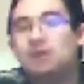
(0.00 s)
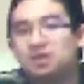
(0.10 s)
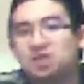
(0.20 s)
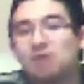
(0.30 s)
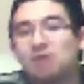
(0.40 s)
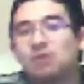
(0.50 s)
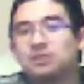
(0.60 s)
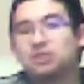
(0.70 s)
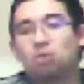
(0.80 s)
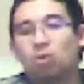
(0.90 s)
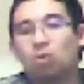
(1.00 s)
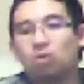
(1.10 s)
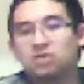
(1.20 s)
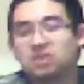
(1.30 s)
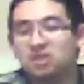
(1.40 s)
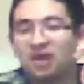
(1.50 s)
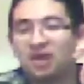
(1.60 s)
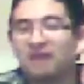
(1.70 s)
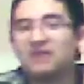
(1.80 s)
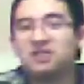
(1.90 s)
someone's course,
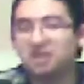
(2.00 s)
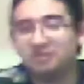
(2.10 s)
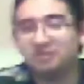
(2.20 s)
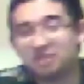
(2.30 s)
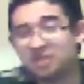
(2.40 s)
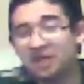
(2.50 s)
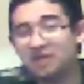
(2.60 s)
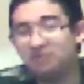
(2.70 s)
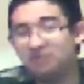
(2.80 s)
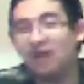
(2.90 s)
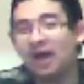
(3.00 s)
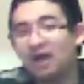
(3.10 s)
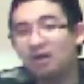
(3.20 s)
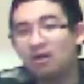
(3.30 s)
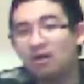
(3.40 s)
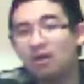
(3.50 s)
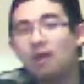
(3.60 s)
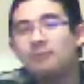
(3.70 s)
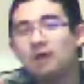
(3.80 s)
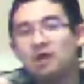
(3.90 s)
like if they did a mistake there,
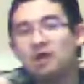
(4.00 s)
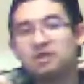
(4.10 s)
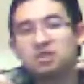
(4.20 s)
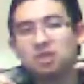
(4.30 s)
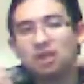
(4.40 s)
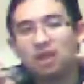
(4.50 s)
but